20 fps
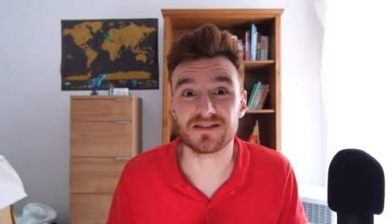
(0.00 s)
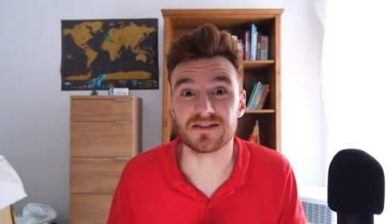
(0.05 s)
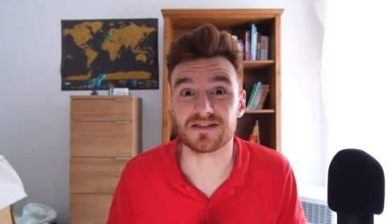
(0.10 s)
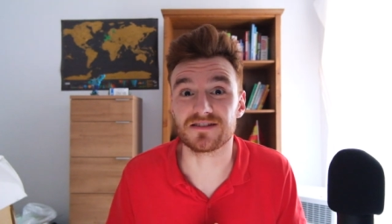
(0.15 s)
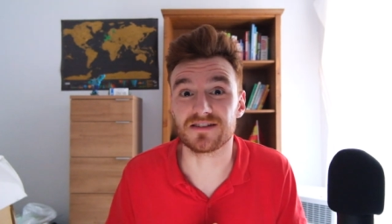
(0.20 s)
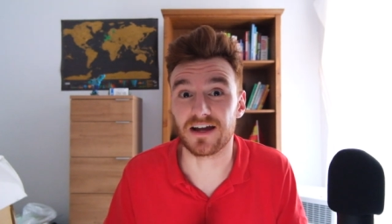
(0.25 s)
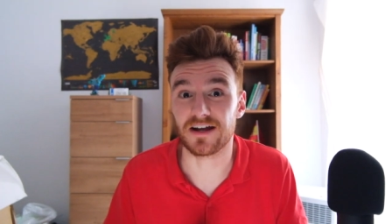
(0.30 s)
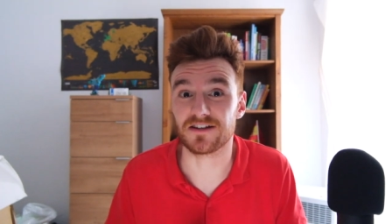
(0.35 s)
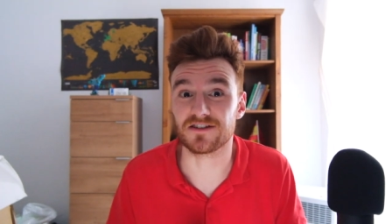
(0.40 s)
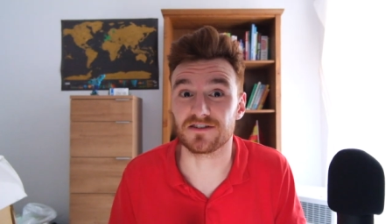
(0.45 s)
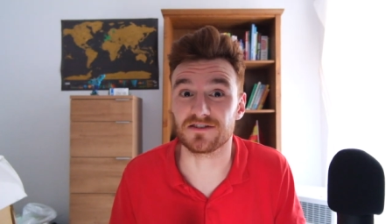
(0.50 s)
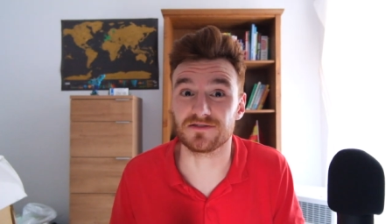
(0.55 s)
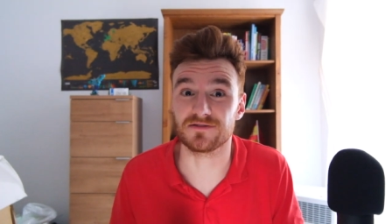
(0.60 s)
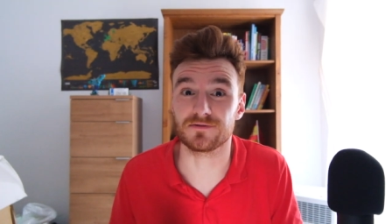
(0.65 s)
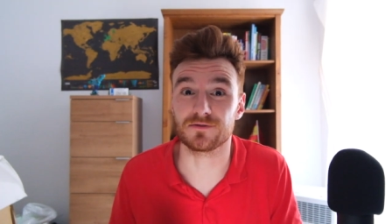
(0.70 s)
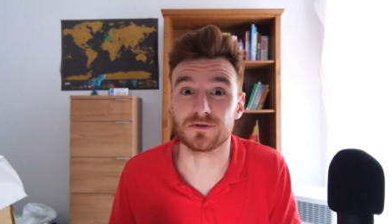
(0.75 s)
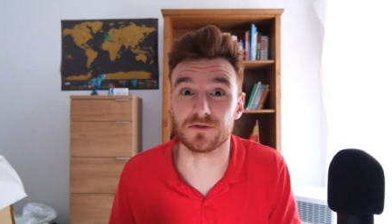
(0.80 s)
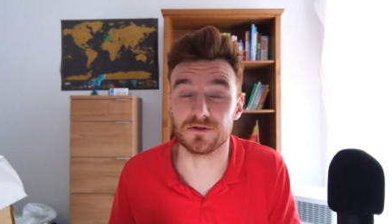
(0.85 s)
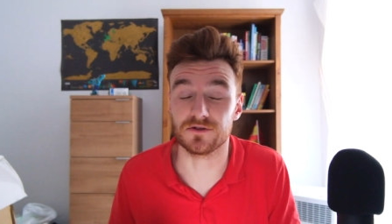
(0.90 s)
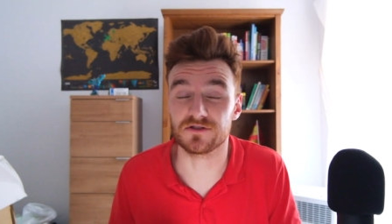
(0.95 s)
the sector has
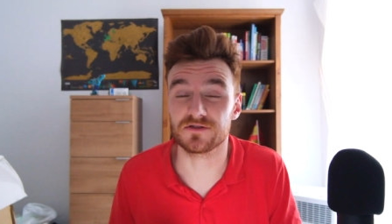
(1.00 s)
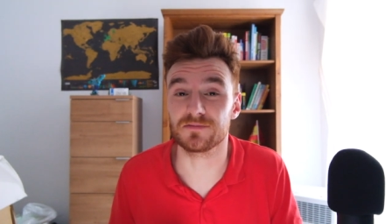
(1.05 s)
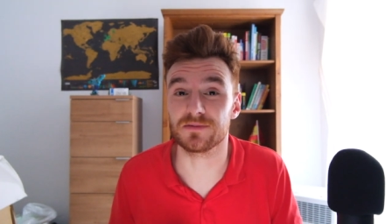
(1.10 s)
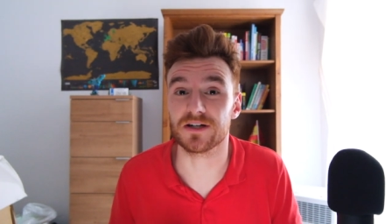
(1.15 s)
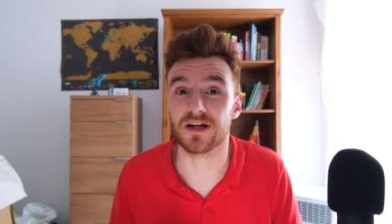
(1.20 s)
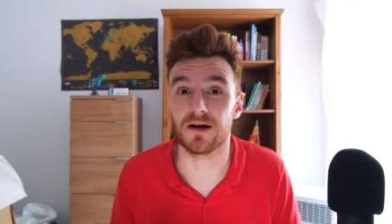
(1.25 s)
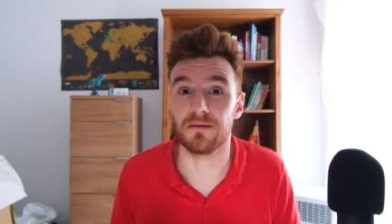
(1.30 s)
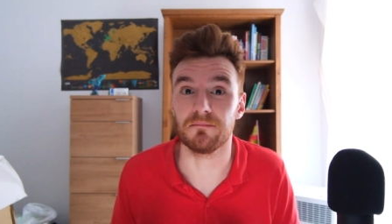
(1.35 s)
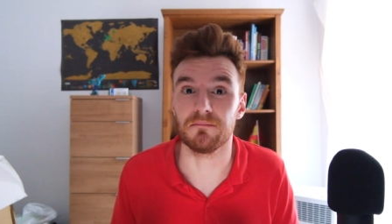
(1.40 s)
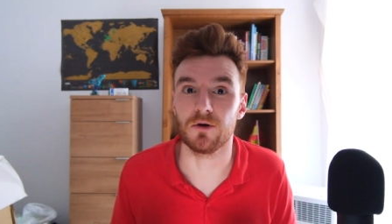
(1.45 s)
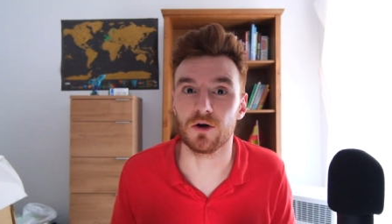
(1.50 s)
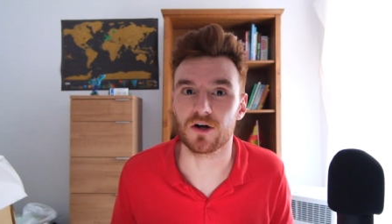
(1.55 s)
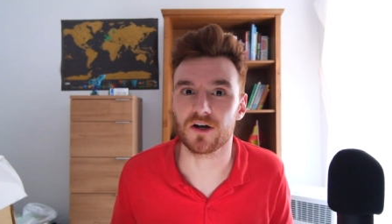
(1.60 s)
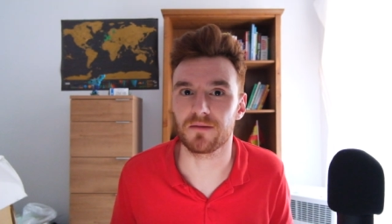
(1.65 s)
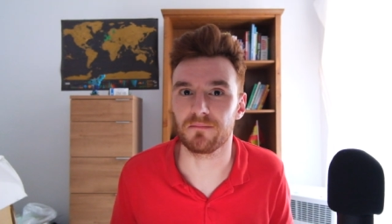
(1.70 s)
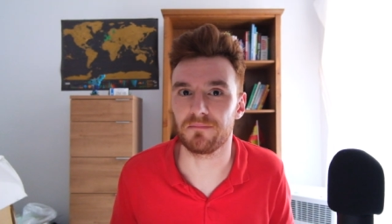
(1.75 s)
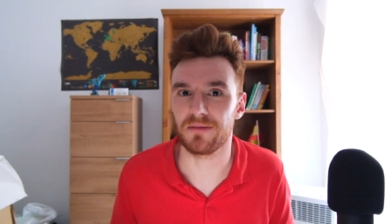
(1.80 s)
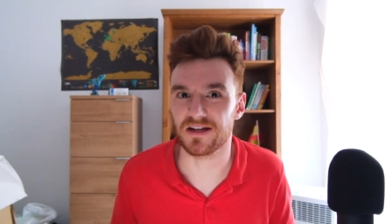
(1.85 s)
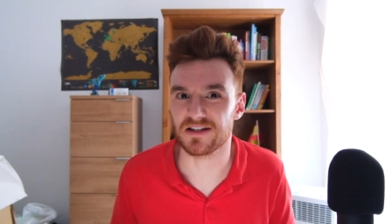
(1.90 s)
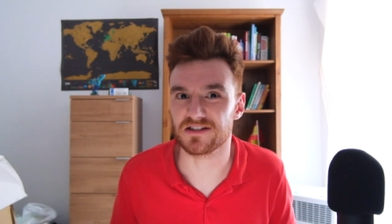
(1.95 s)
of course become more
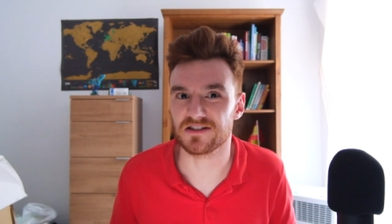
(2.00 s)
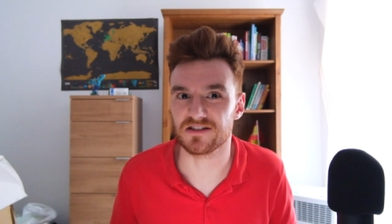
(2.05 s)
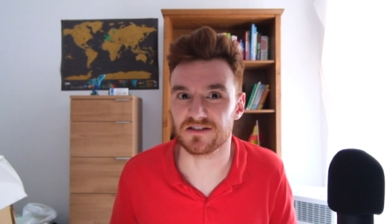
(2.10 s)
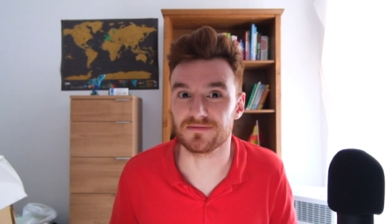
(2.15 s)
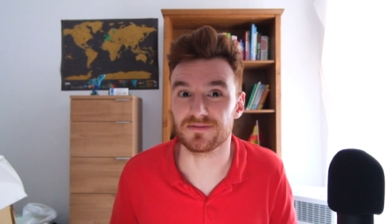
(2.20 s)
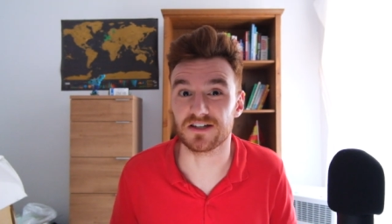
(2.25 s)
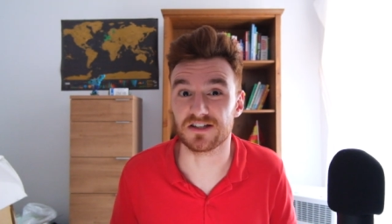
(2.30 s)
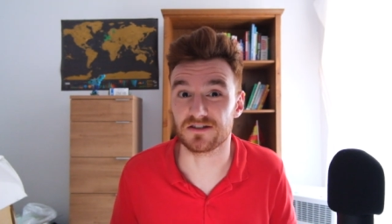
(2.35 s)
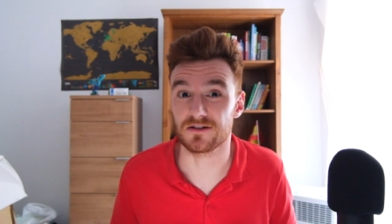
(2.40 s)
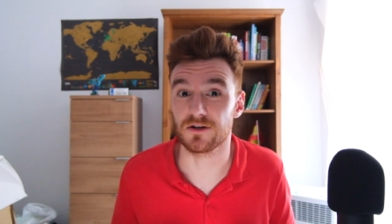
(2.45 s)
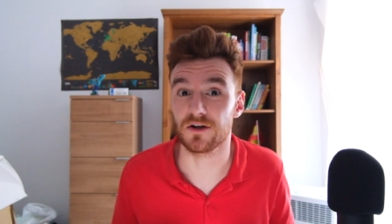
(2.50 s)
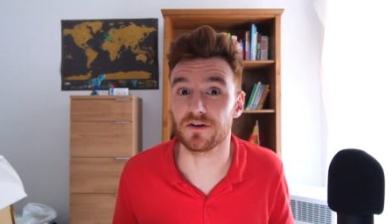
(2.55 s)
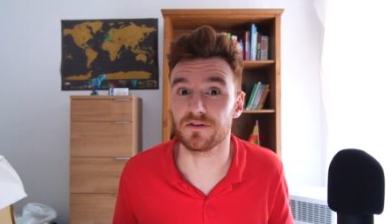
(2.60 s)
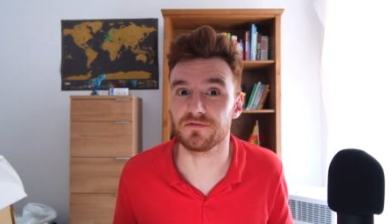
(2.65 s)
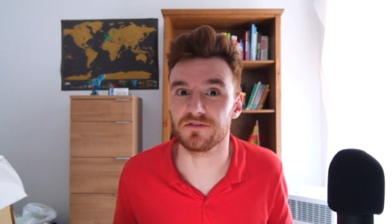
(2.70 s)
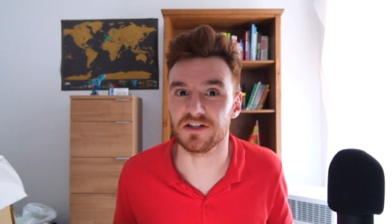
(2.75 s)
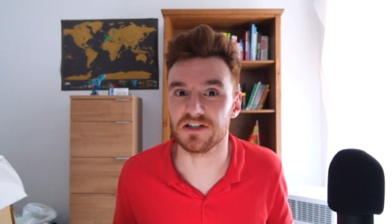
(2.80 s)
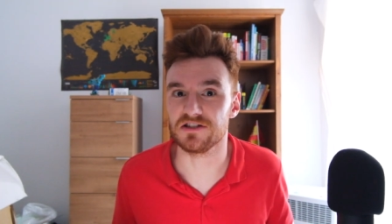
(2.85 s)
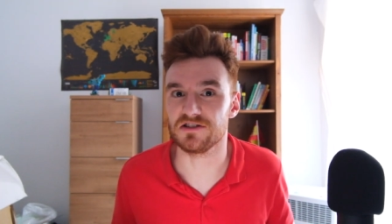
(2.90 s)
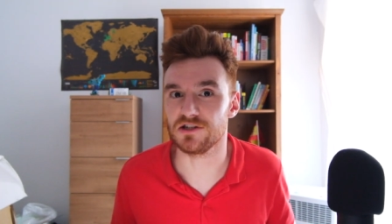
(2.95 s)
competitive as a lot of
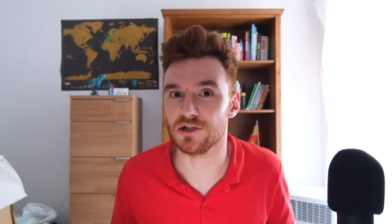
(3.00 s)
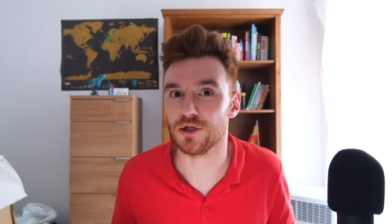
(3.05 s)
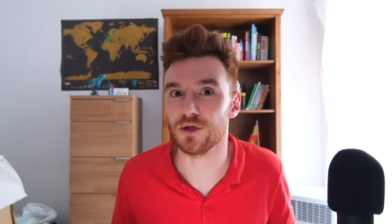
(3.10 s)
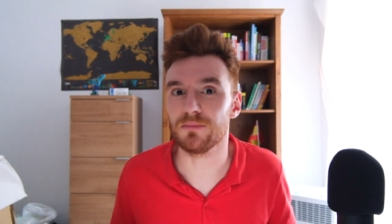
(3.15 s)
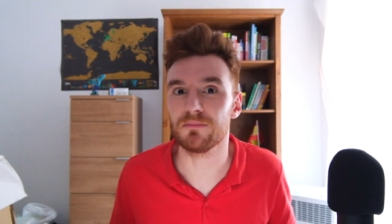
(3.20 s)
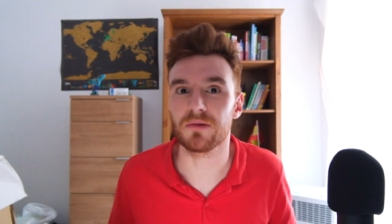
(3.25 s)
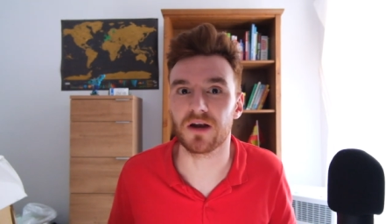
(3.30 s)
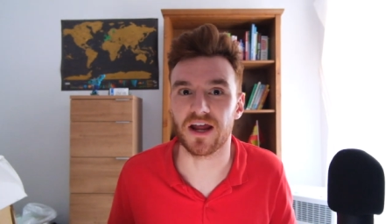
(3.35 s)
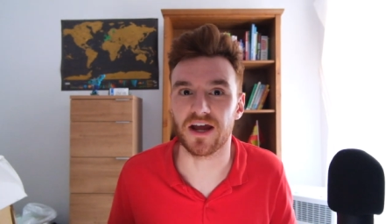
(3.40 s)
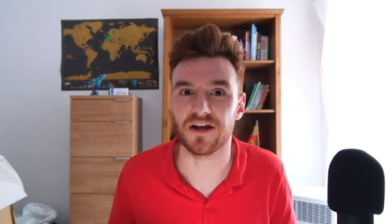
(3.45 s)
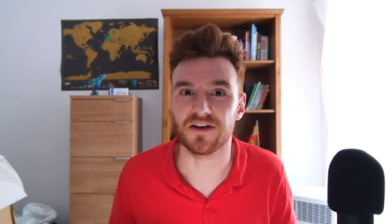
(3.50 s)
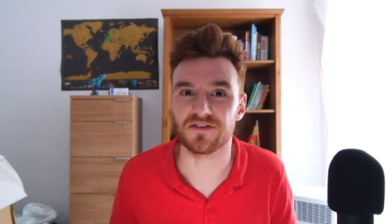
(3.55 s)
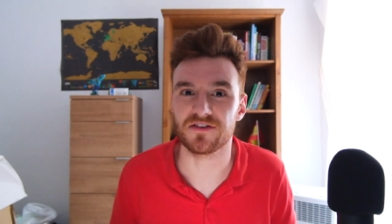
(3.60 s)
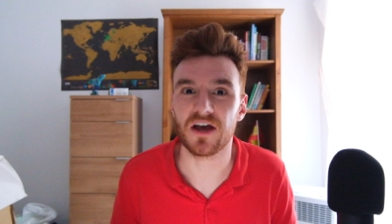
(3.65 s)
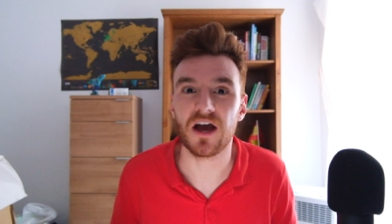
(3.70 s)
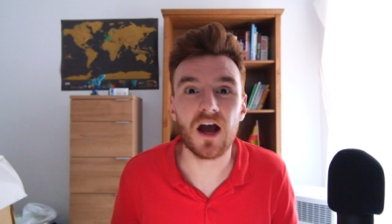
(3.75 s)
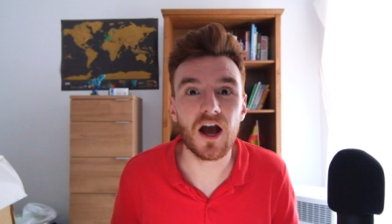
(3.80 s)
these new players